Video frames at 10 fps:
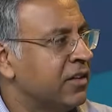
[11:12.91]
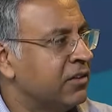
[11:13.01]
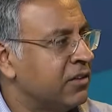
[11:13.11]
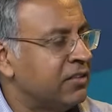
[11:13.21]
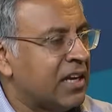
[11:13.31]

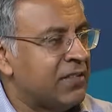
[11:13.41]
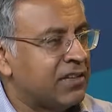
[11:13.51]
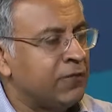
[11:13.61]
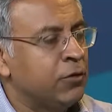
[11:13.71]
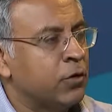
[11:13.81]
to say that
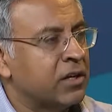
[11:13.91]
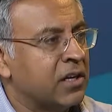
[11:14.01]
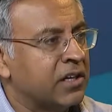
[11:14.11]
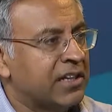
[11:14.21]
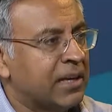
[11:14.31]
if you're a
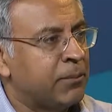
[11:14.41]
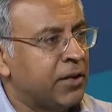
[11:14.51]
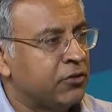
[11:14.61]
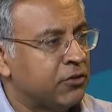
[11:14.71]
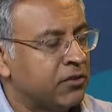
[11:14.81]
cardiac
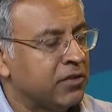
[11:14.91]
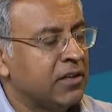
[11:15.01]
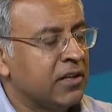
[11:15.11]
patient,